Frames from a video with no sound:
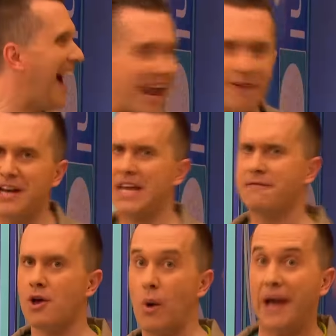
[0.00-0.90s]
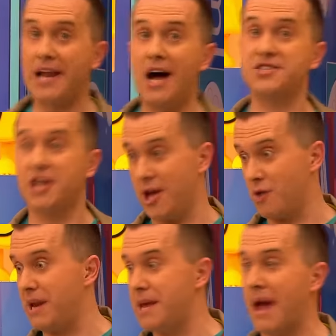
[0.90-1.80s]
And I'm going to give you one last clue,
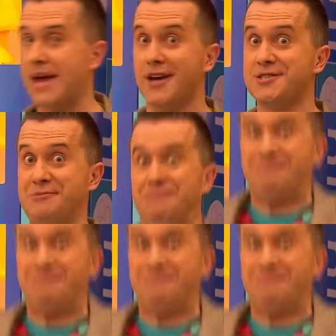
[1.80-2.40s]
Mini Makers.